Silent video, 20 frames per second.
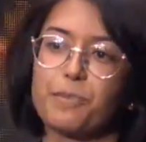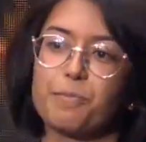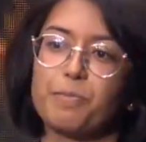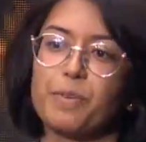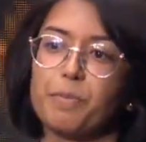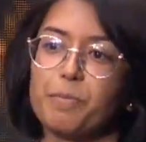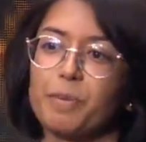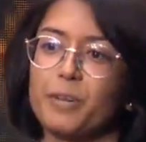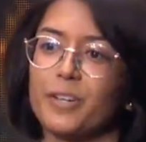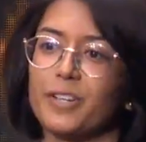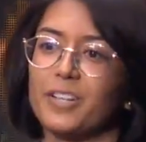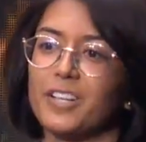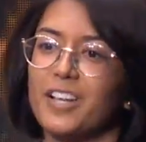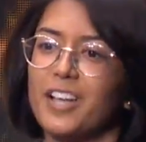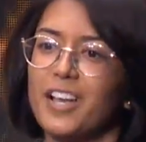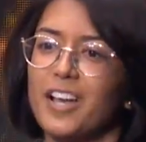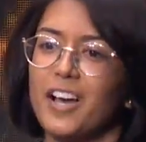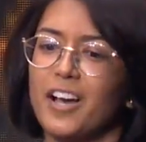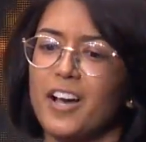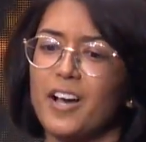to people,
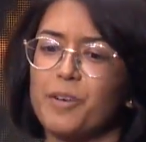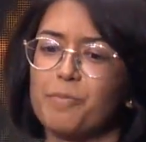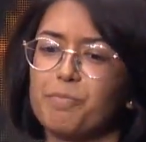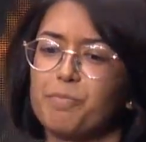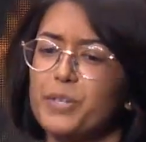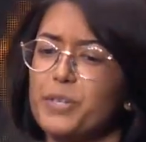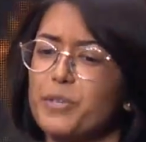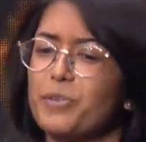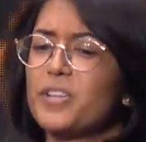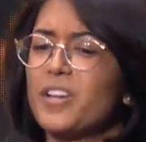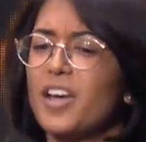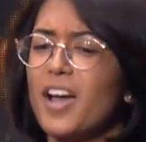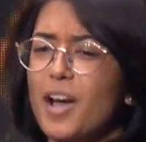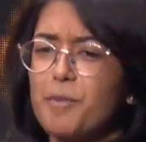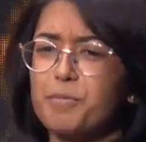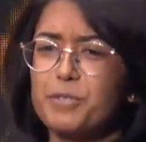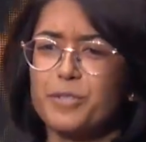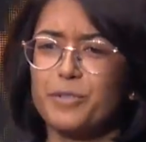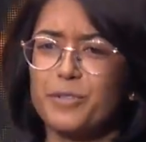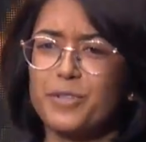um, but you can
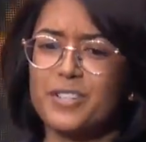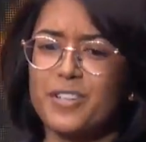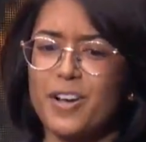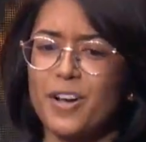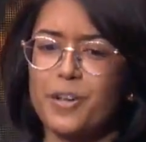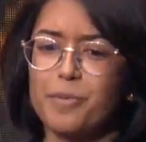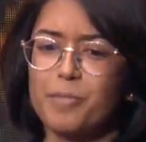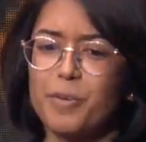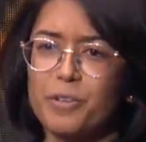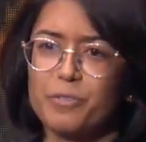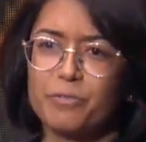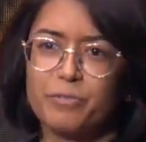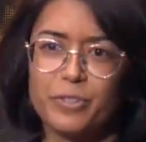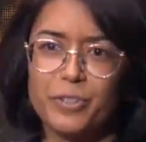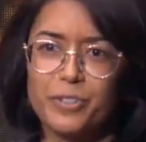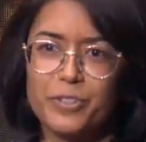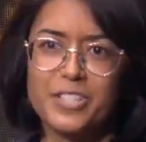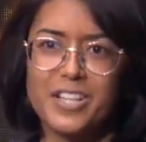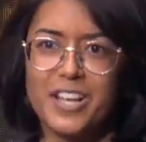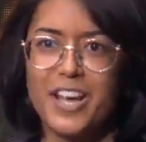absolutely talk about
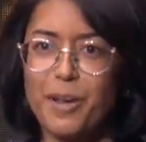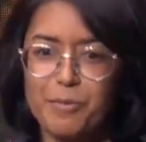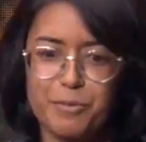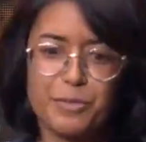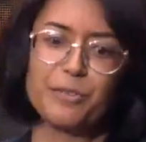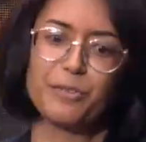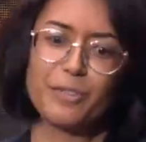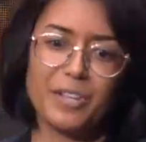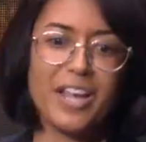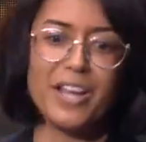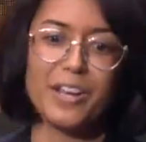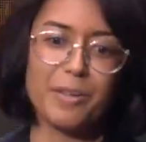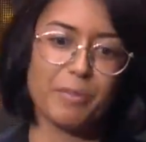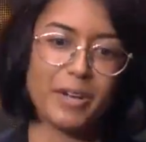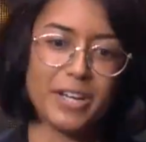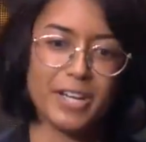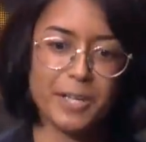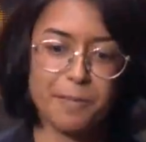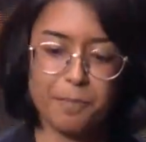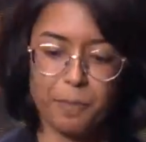food to absolutely
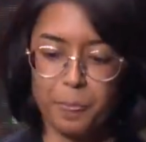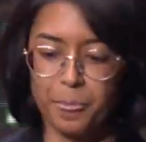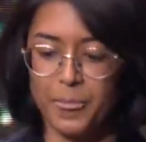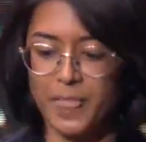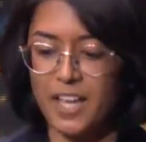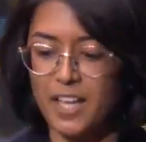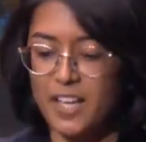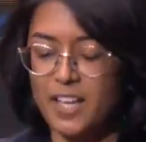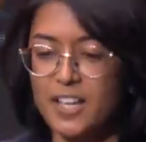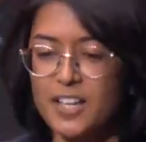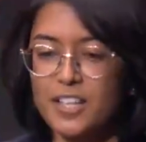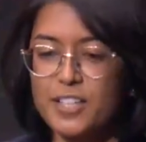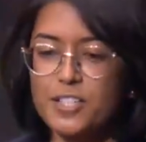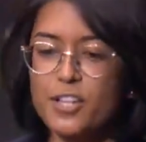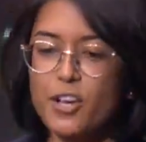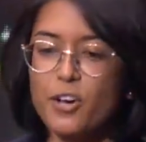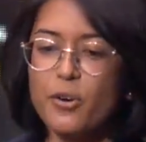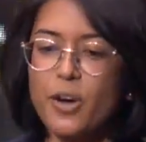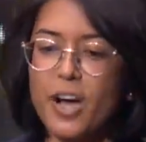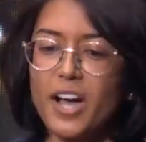anybody.
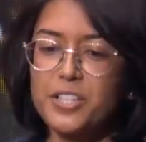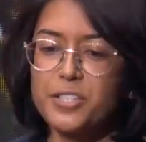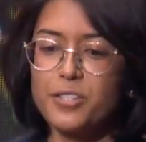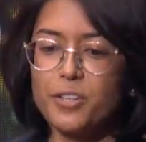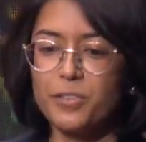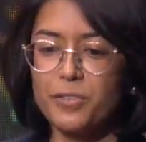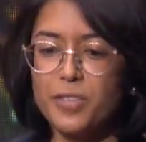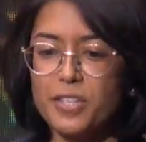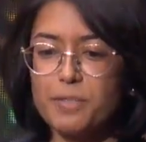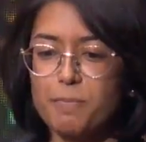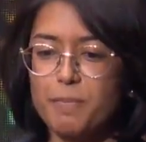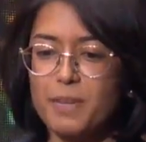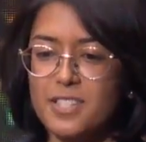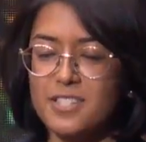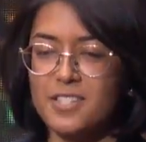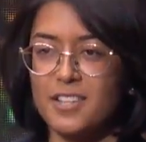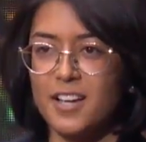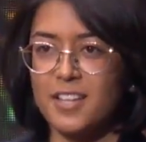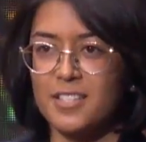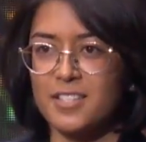So I took this meat
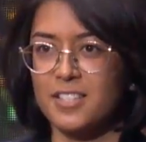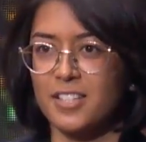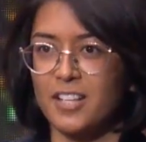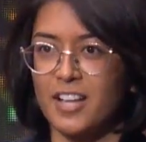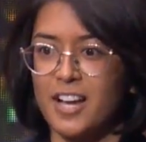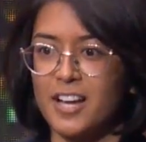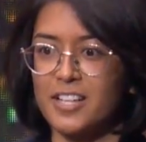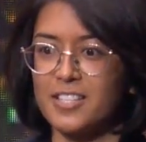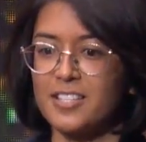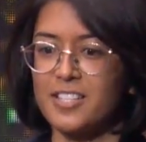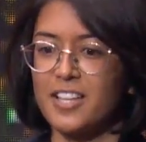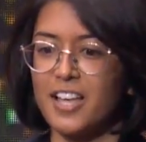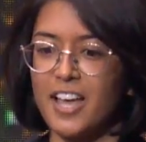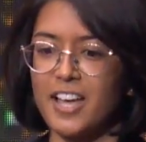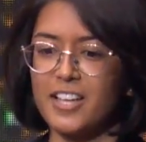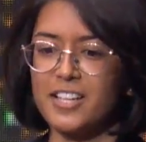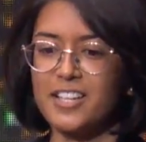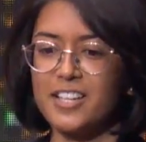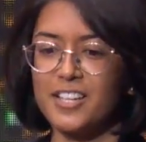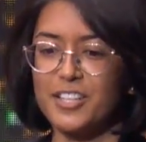science class,
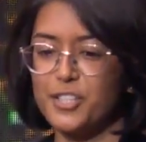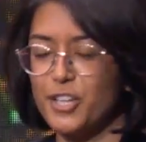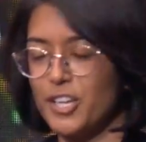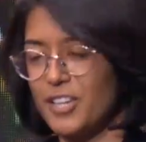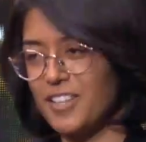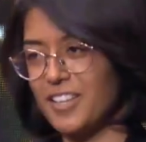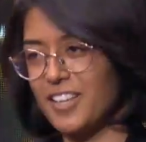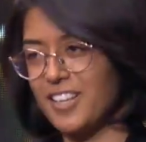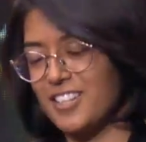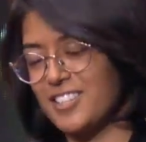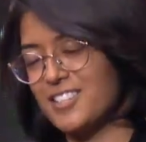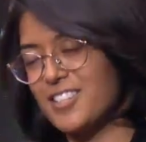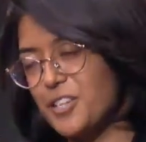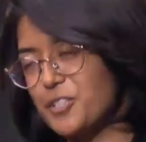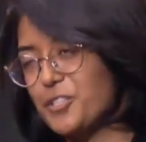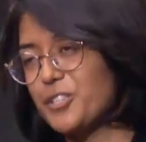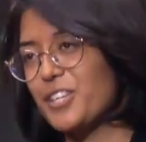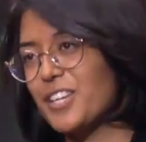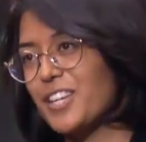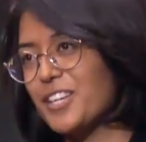and it, it
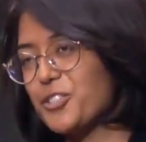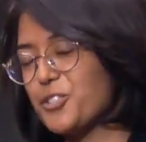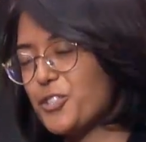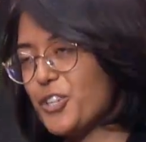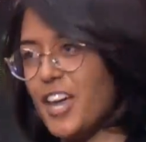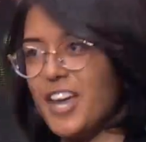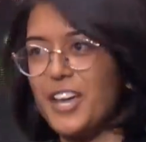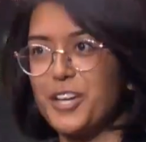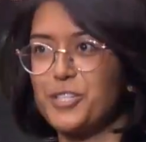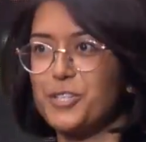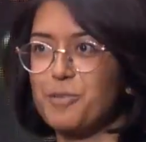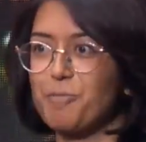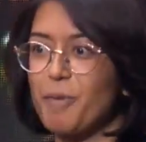essentially changed